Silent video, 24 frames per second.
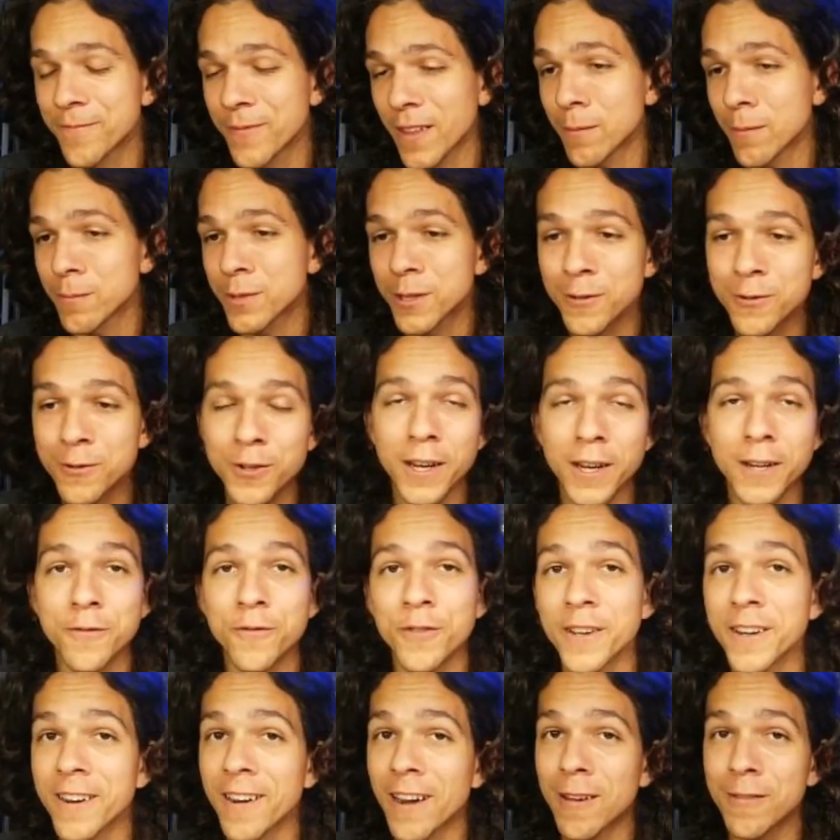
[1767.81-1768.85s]
I'm still trying to
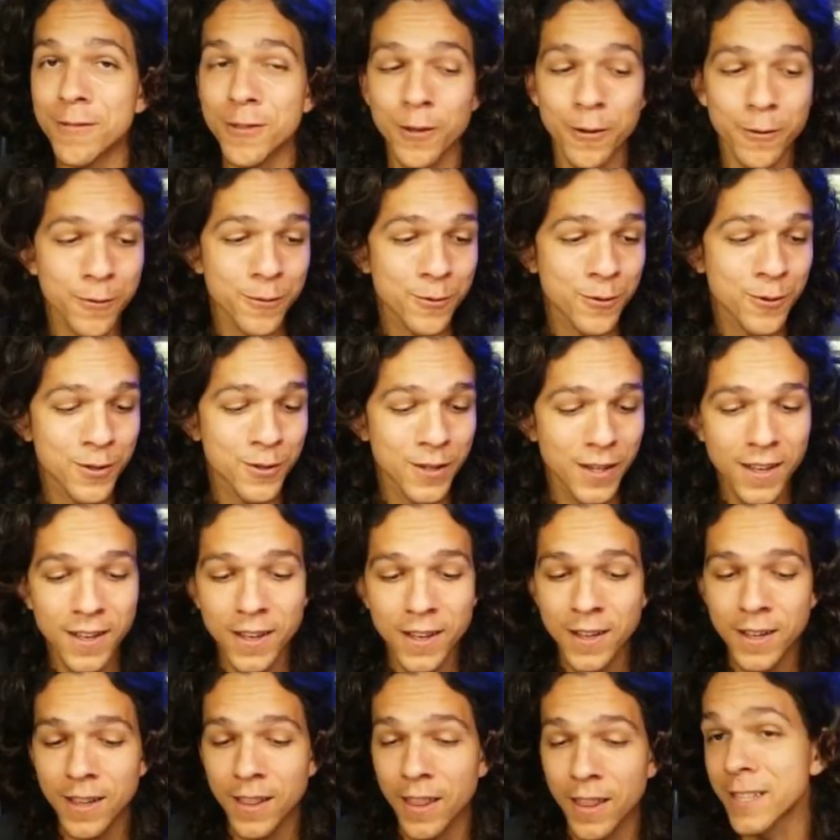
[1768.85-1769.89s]
figure out those
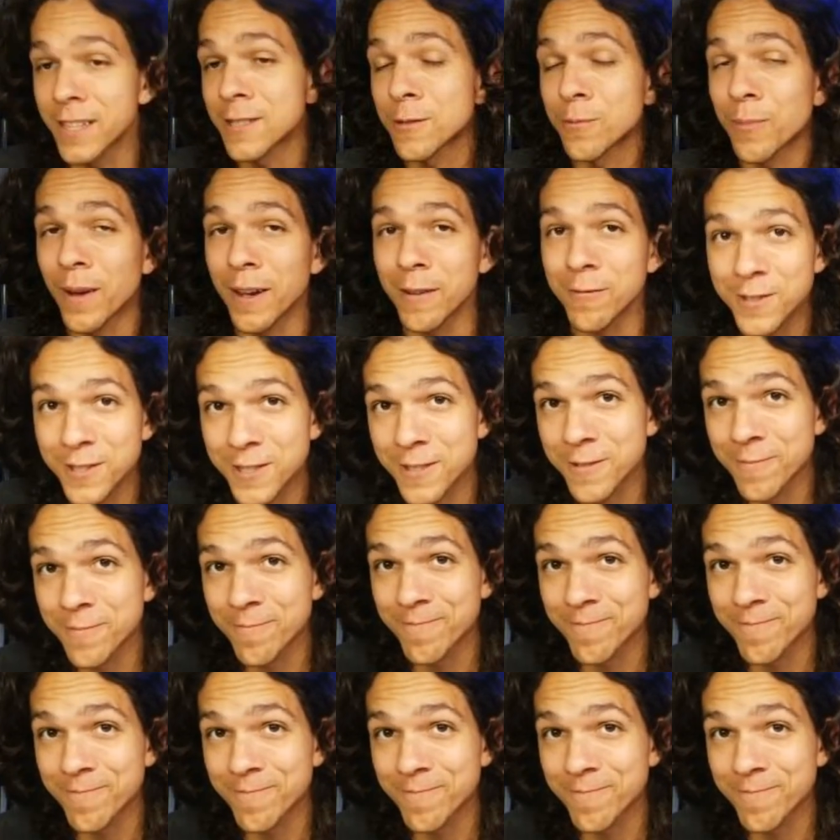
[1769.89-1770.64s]
lens mounts.